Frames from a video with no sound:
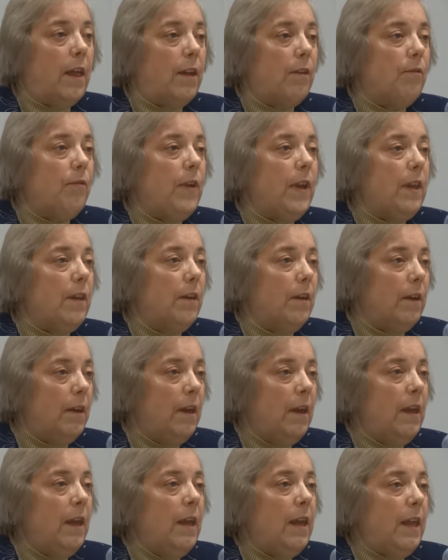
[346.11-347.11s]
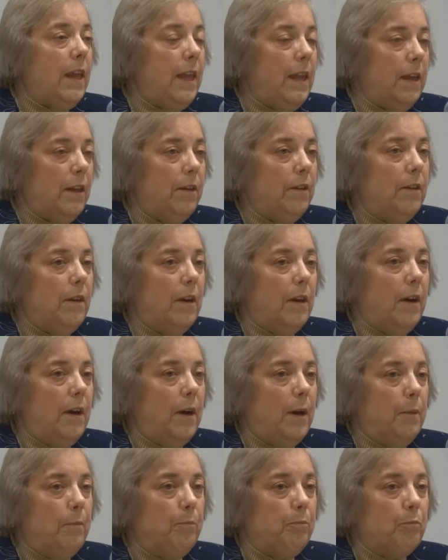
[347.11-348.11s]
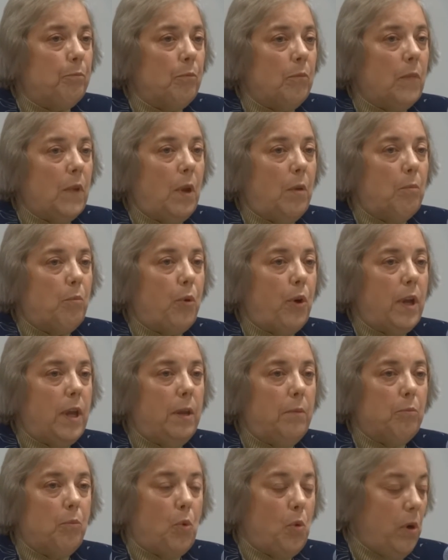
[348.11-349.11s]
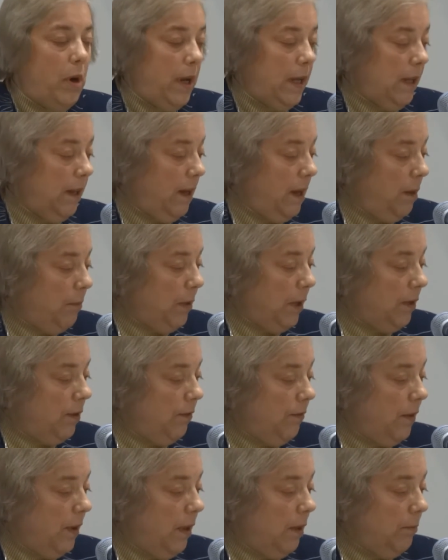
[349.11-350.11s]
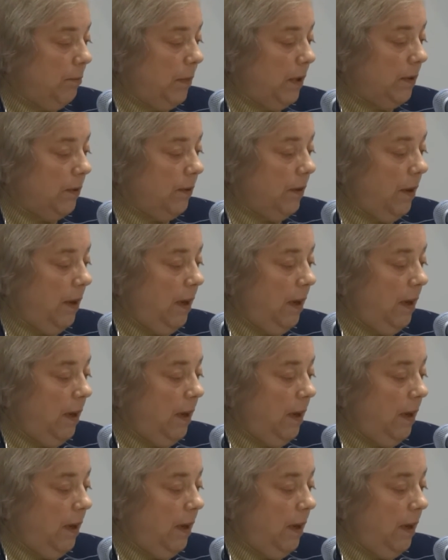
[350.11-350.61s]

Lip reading: FIDA in bringing more economic development.